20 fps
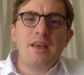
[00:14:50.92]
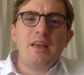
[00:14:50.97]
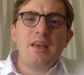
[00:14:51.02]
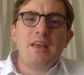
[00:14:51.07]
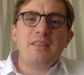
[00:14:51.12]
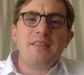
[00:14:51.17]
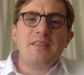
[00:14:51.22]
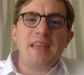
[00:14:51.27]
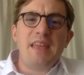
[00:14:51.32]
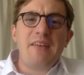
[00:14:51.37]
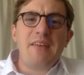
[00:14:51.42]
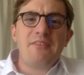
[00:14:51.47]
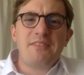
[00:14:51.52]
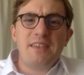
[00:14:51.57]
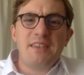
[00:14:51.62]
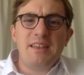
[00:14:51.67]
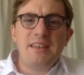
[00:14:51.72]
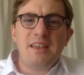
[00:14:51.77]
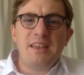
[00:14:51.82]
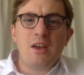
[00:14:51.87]
The
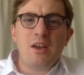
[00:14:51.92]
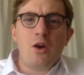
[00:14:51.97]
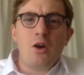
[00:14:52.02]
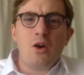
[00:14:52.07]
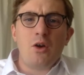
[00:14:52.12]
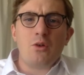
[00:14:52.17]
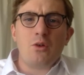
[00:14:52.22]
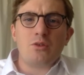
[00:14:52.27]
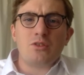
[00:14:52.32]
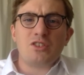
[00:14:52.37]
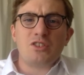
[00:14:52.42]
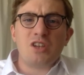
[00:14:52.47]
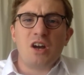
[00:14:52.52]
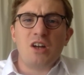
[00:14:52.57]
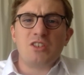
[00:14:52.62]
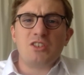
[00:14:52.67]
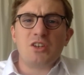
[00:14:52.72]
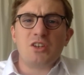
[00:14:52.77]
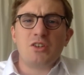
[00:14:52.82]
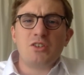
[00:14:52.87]
FCDO
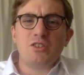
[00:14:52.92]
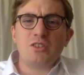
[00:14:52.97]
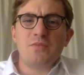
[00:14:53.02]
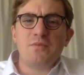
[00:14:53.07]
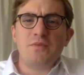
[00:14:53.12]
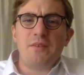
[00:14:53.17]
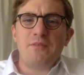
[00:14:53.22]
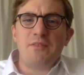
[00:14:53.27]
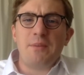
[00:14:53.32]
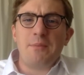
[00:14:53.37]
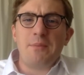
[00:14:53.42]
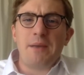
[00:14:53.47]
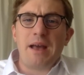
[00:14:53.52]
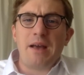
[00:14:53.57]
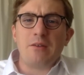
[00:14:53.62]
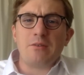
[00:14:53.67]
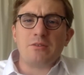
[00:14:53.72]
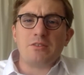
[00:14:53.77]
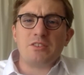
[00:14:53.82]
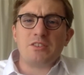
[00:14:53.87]
charge £150
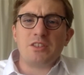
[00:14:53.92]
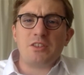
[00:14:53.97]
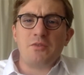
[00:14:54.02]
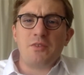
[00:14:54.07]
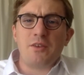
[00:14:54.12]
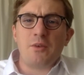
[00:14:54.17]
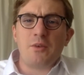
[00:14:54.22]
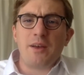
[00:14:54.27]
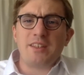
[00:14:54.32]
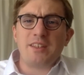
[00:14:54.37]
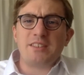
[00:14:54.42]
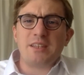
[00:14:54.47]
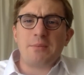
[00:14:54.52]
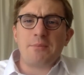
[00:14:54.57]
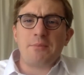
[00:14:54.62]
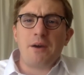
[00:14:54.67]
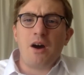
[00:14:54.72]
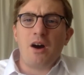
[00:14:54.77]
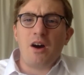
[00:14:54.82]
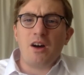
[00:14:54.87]
to the requesting
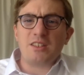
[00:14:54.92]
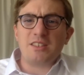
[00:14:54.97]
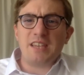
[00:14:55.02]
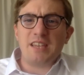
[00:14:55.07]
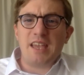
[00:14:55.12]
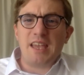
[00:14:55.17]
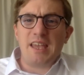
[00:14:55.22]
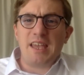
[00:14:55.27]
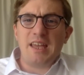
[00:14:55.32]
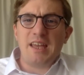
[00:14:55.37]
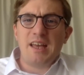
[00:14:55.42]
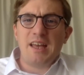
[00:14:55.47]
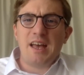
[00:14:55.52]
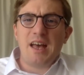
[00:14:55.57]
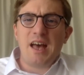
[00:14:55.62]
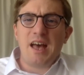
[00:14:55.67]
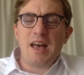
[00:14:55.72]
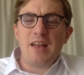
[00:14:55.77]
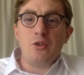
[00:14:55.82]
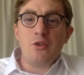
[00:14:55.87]
party
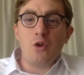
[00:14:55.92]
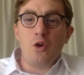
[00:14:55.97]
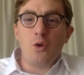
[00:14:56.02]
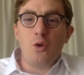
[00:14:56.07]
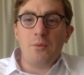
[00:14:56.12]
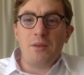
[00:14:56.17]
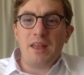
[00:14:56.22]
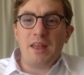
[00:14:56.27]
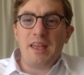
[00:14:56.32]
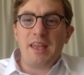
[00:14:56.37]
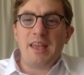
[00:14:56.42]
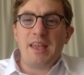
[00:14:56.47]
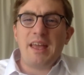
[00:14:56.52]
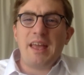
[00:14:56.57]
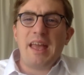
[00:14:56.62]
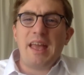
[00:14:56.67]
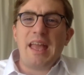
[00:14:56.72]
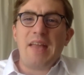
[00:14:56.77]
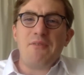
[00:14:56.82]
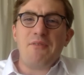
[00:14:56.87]
normally
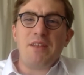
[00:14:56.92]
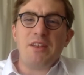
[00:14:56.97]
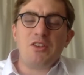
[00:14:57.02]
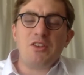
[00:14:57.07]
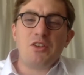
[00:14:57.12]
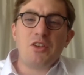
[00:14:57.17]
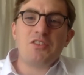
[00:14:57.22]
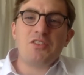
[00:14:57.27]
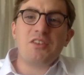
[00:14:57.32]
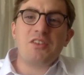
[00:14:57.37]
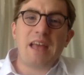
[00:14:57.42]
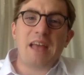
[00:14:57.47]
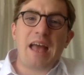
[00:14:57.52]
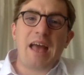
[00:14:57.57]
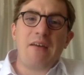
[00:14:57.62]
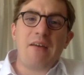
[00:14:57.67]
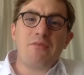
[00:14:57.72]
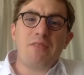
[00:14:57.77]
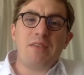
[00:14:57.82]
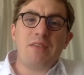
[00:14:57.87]
if it doesn't
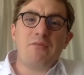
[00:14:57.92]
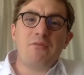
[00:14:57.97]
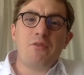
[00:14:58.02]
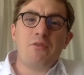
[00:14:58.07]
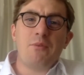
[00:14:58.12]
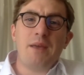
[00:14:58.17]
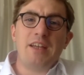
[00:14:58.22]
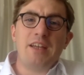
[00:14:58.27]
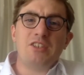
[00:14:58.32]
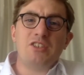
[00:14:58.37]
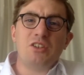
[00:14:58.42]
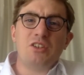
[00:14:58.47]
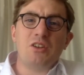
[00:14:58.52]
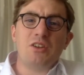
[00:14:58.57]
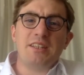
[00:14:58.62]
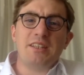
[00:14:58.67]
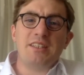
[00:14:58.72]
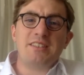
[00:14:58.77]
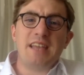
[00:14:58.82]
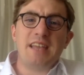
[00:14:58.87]
have the information
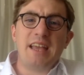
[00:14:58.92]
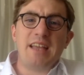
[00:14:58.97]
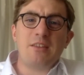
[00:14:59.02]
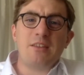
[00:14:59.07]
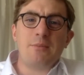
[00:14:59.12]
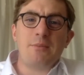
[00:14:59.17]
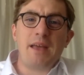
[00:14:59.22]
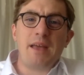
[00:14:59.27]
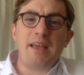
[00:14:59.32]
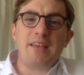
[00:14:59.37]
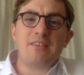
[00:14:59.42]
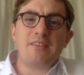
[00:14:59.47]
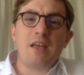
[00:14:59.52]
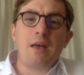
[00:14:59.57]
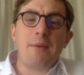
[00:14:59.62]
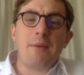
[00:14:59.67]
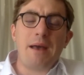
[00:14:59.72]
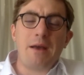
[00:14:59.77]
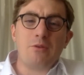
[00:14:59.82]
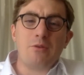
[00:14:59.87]
on its database
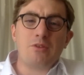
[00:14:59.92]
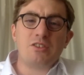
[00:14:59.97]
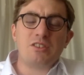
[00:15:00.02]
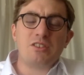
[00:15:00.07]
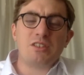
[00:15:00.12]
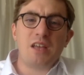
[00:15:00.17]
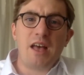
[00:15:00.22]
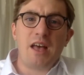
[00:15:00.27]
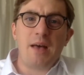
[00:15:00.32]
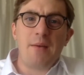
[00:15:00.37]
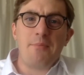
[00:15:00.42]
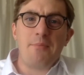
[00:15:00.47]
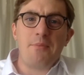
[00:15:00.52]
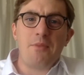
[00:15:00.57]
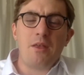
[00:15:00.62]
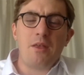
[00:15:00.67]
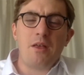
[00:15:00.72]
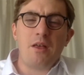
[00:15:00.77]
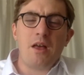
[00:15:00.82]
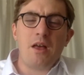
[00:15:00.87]
about
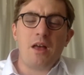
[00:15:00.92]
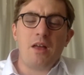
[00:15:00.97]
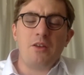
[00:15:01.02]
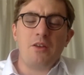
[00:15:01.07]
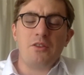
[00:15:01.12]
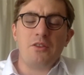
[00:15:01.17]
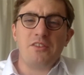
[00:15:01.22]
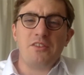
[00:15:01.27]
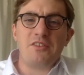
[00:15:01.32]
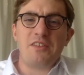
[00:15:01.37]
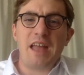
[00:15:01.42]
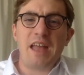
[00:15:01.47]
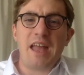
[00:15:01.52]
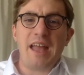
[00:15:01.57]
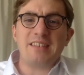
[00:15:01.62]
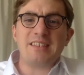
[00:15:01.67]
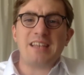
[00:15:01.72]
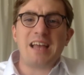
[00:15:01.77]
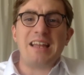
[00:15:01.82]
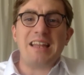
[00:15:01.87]
another
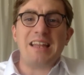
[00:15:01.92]
state, and it